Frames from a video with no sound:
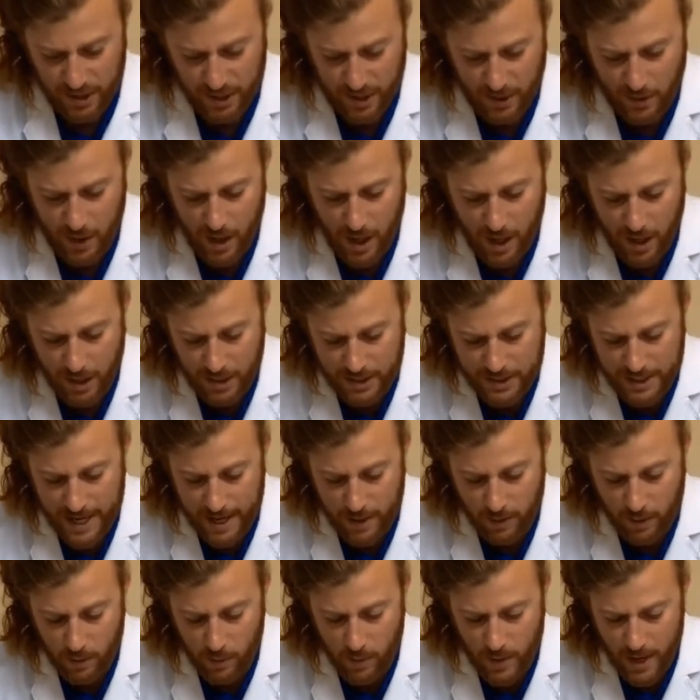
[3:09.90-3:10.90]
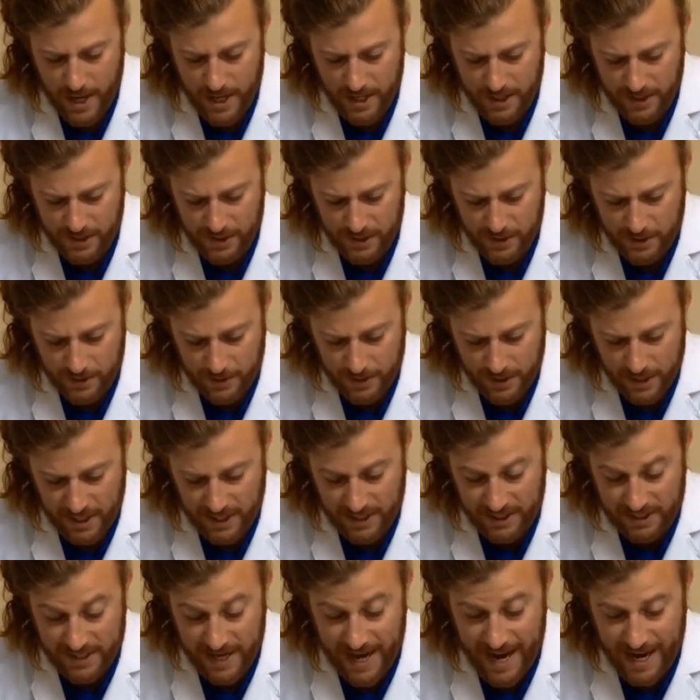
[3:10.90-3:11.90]
So our tower weighs
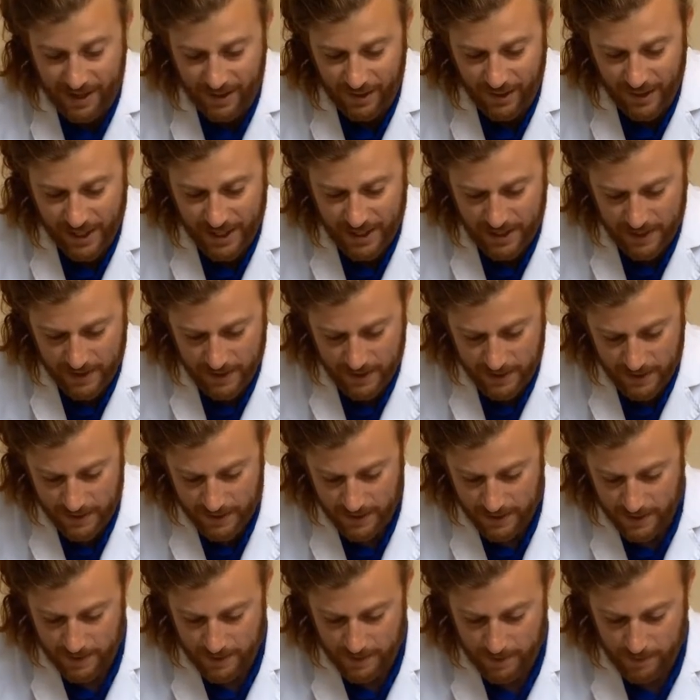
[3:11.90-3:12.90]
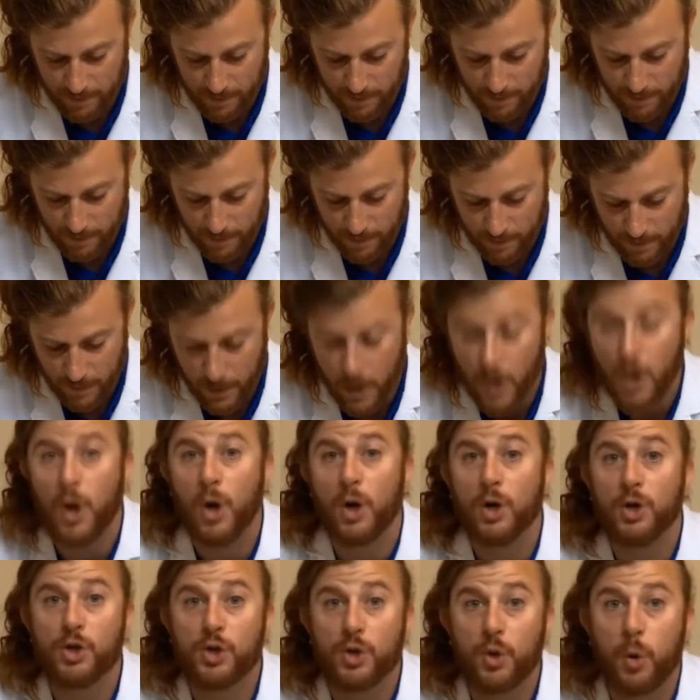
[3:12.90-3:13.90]
exactly
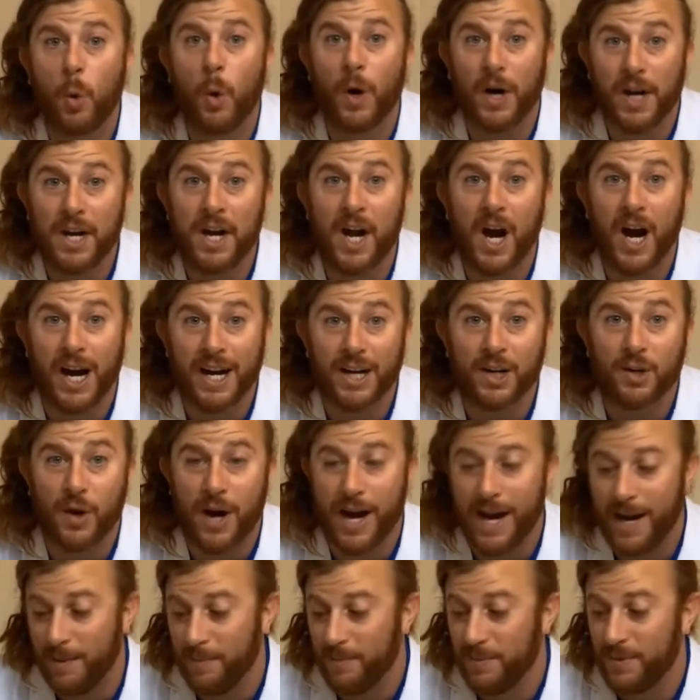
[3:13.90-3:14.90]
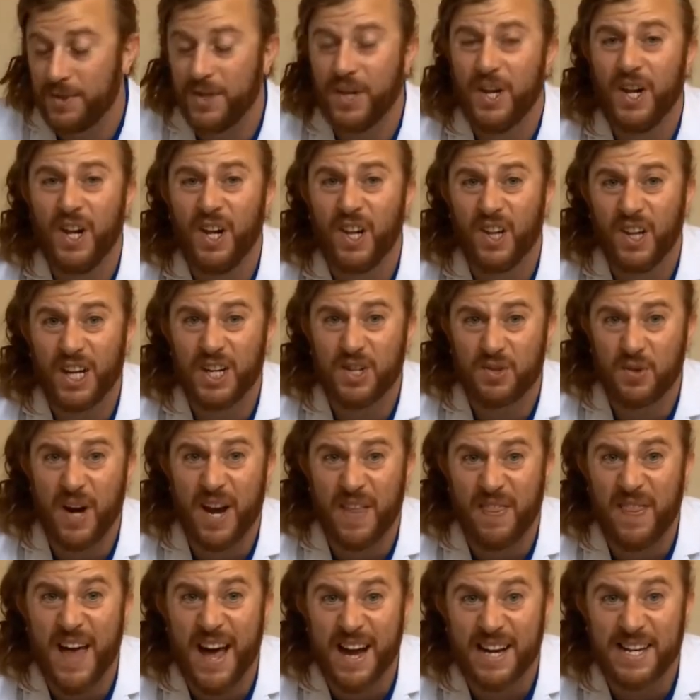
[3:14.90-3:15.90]
29 grams.
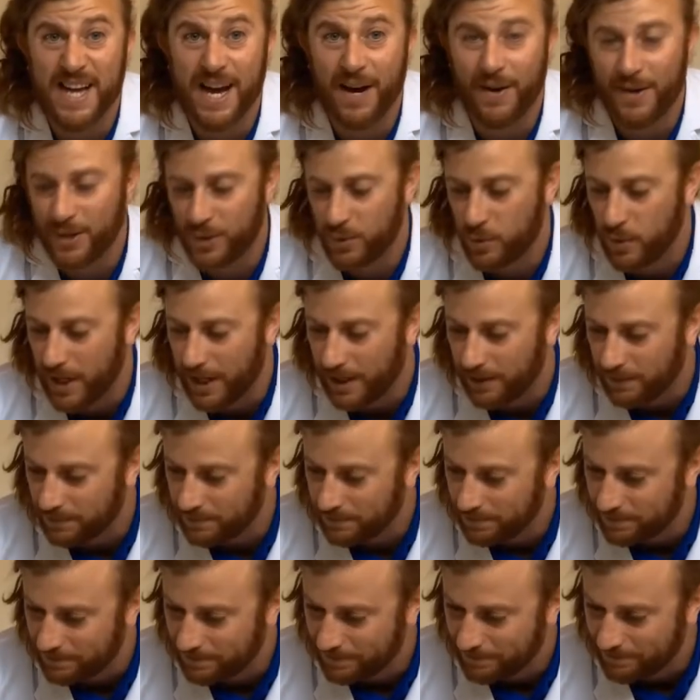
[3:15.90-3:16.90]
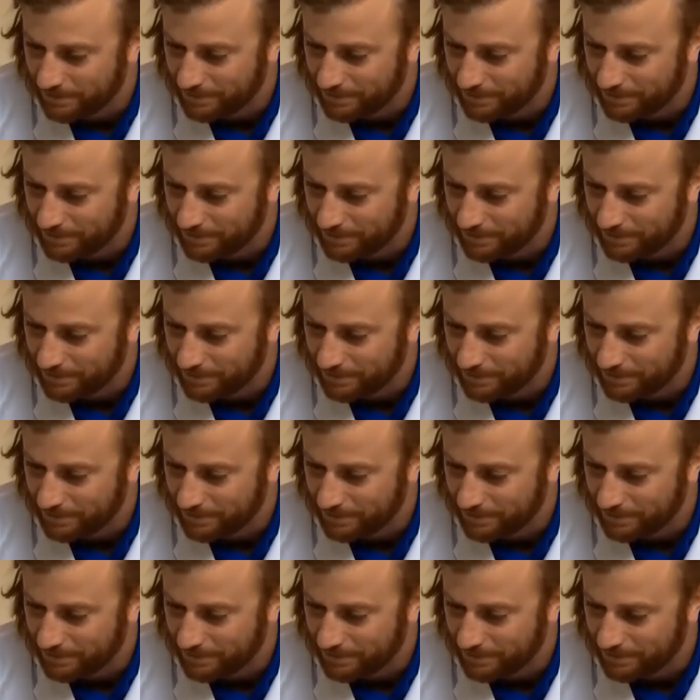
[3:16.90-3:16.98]
Let's write that down as well.